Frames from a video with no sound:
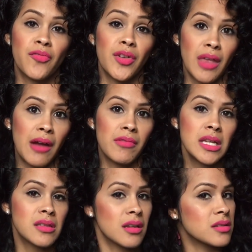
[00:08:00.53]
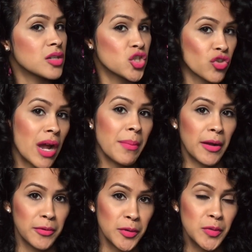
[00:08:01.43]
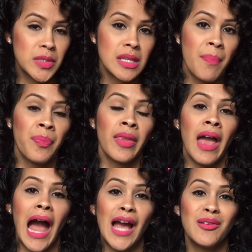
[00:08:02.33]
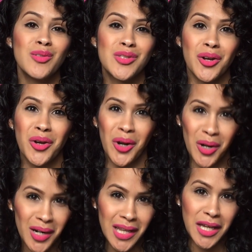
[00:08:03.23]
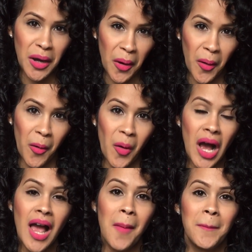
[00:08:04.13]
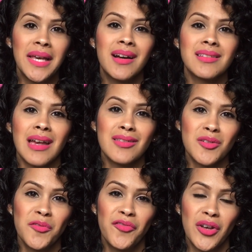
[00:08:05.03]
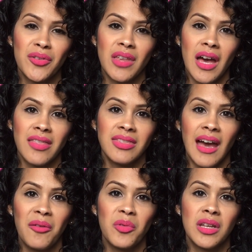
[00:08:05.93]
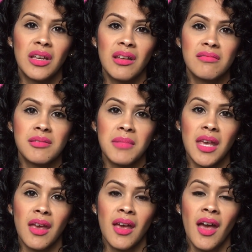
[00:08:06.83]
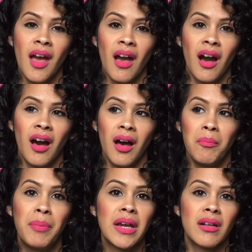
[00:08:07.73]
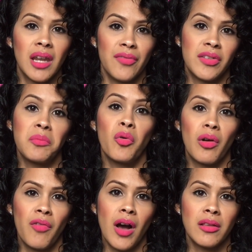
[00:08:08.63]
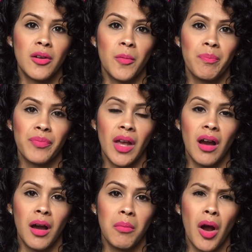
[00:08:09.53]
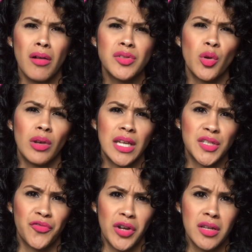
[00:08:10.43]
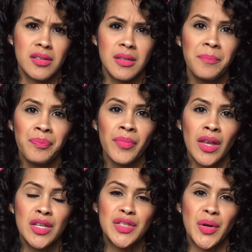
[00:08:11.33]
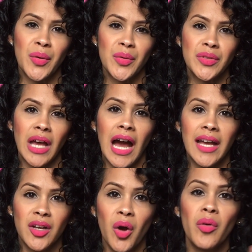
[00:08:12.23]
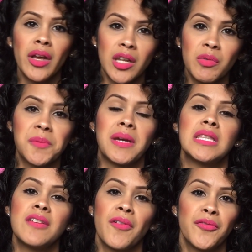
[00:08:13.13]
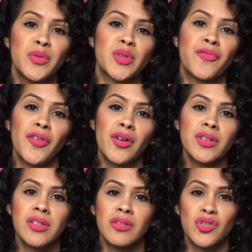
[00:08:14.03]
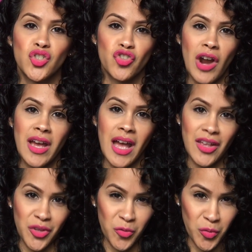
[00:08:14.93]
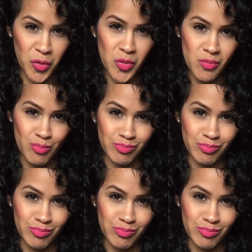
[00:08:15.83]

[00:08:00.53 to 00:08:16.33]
for that reason, is to dry my roots. I use the Curly Co because I do feel that that one gives me a bigger lift and more volume, also less frizz. So I go in with my Diffuser first, dry at the root,